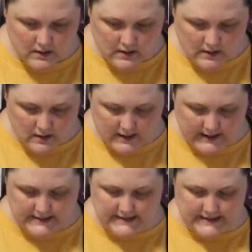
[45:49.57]
I can
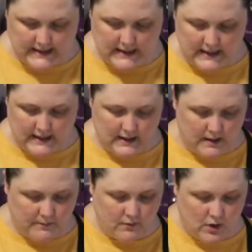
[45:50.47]
see here that
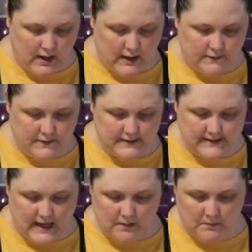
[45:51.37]
I'm kind of the
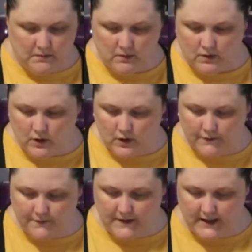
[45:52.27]
same off
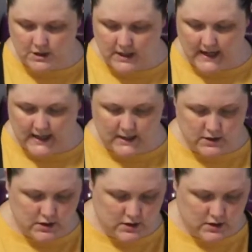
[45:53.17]
each edge.